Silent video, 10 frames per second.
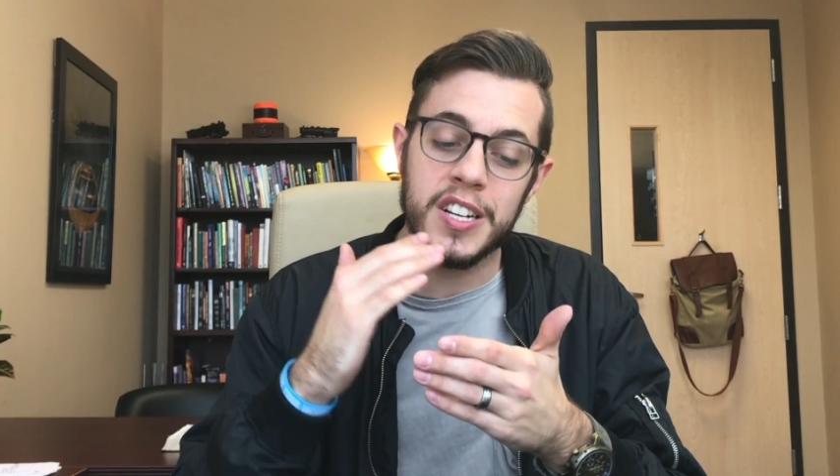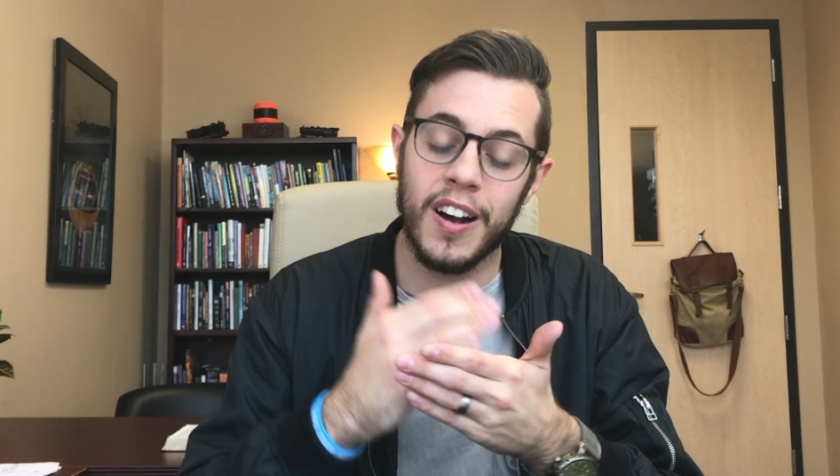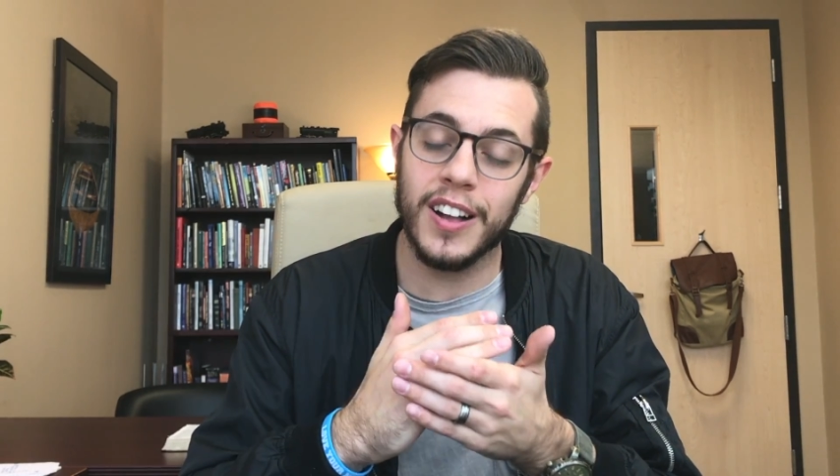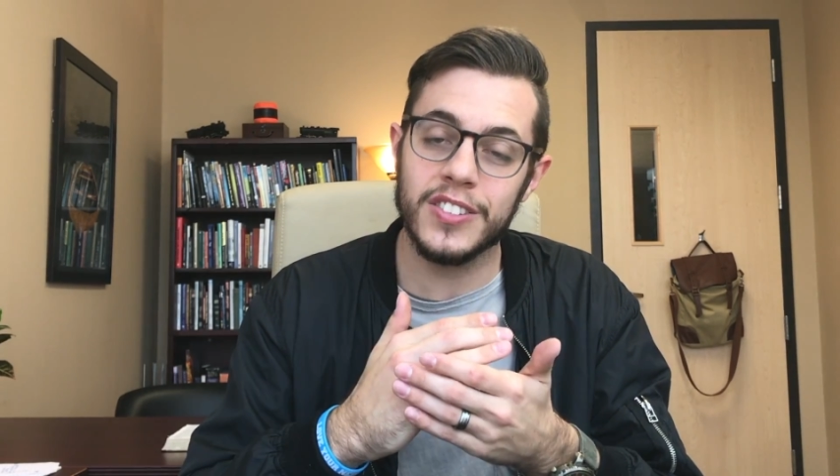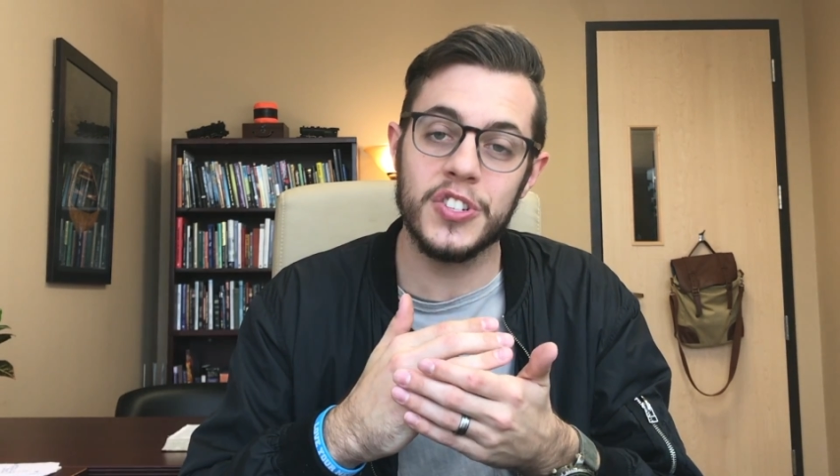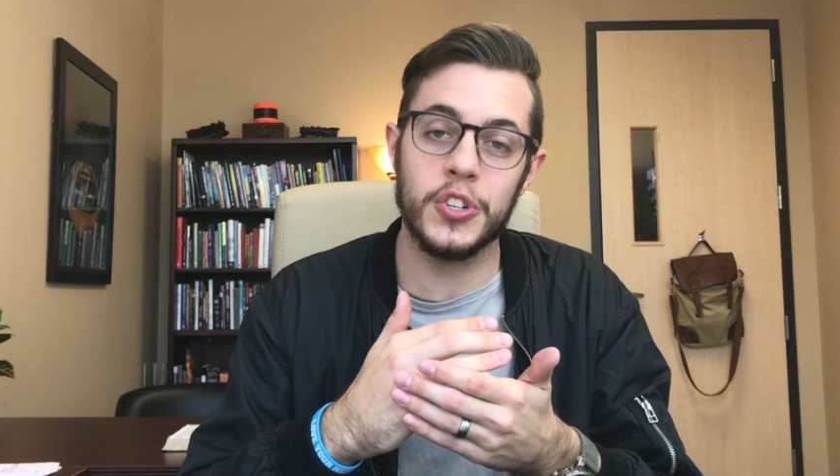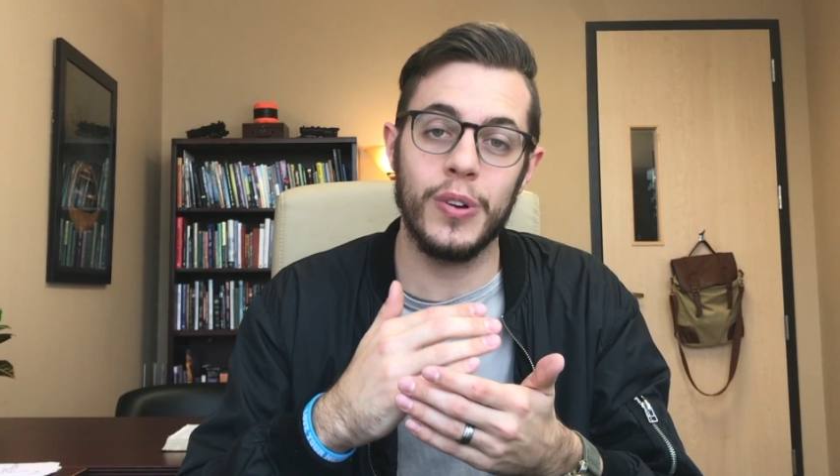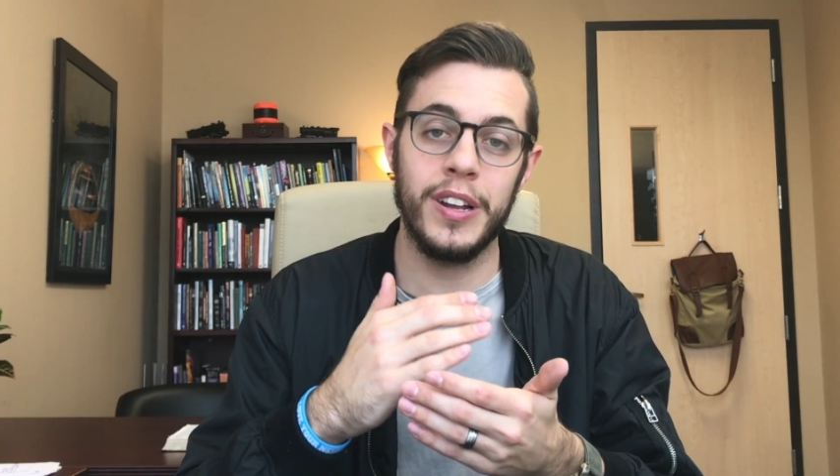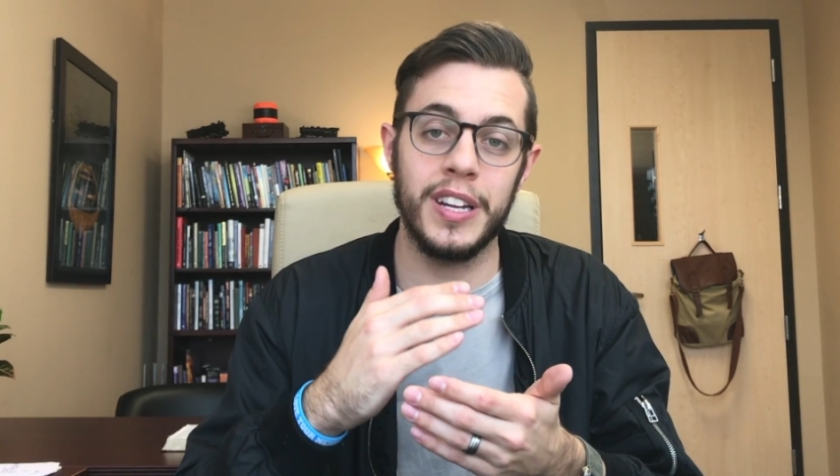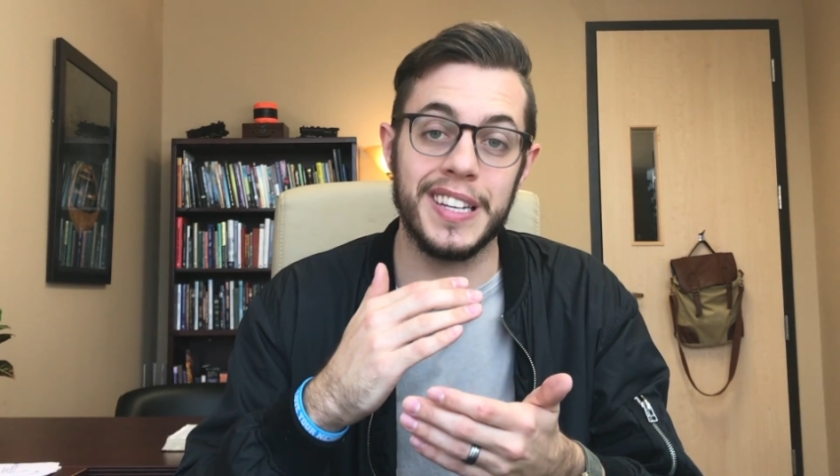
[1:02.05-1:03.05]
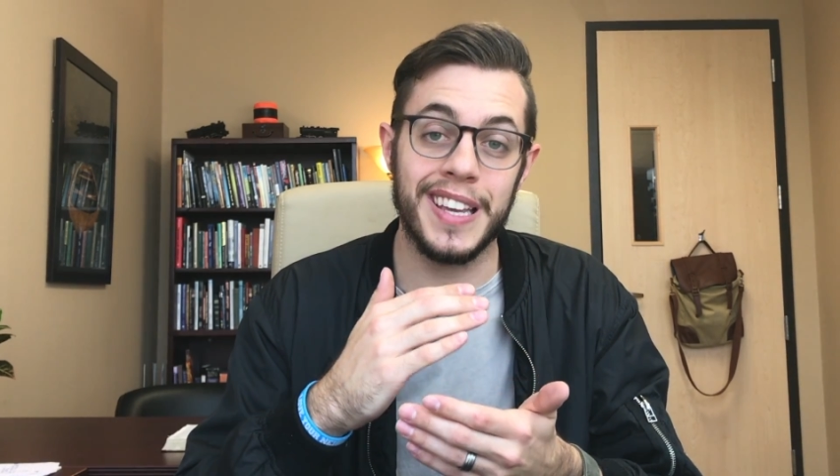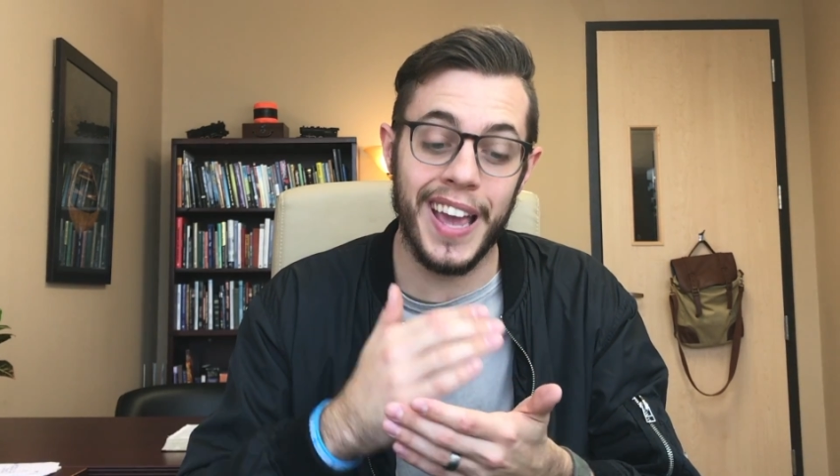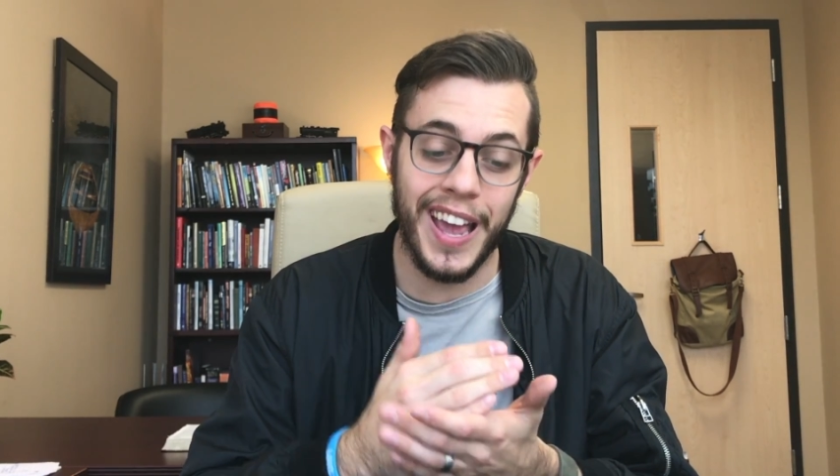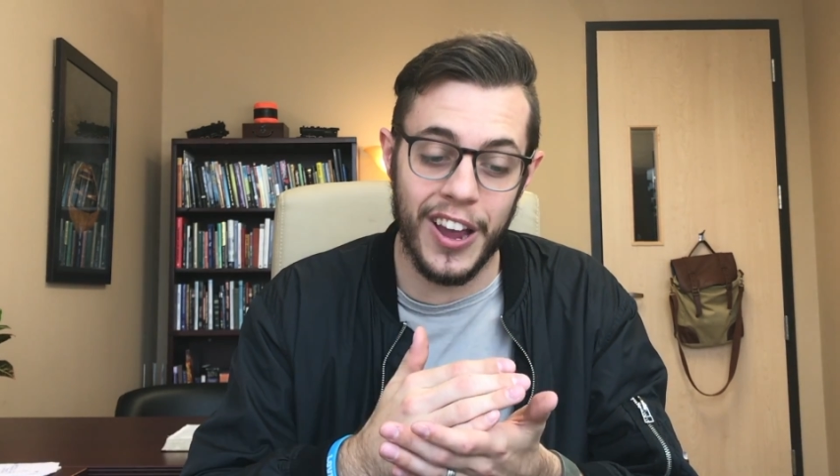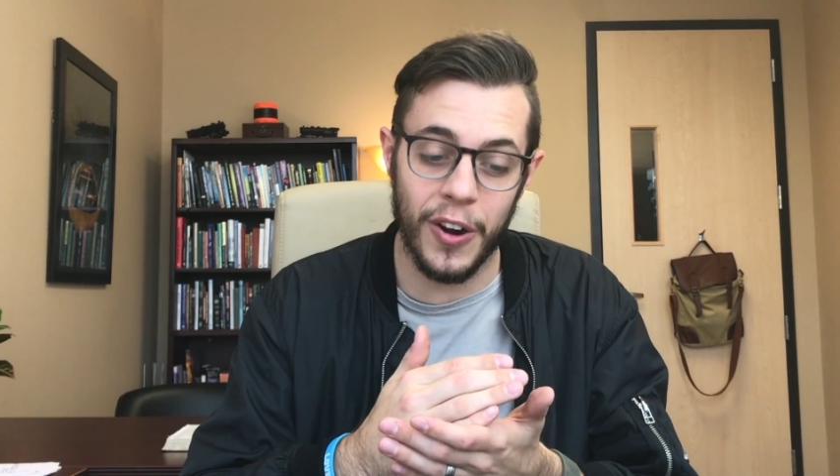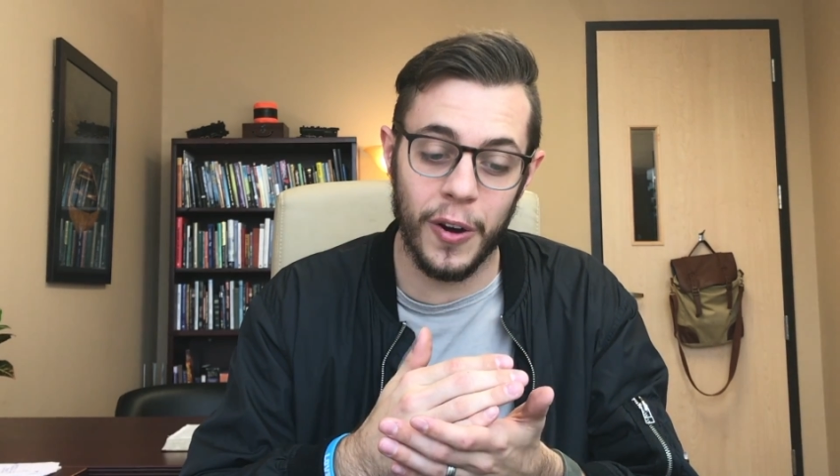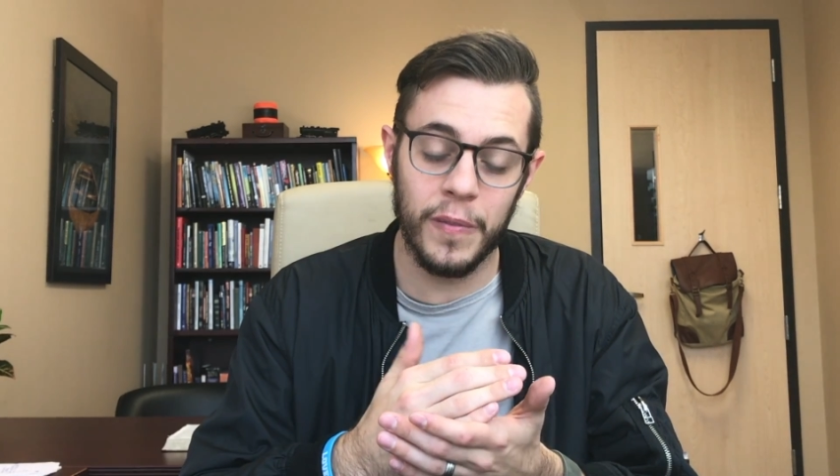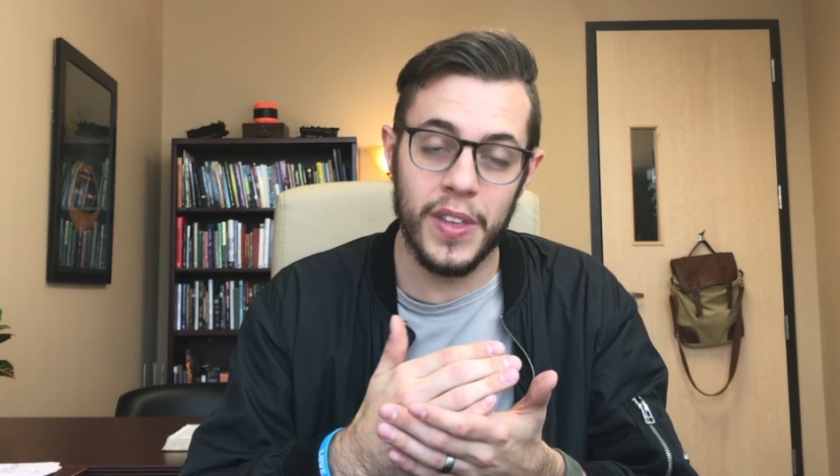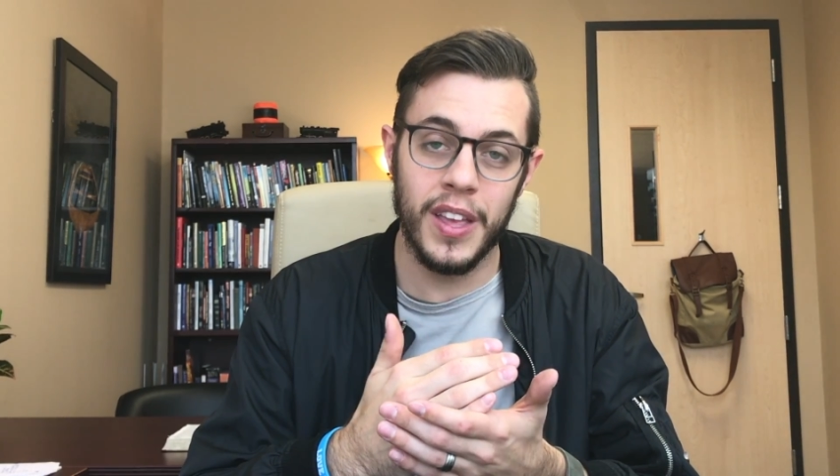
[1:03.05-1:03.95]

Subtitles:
concentrated care.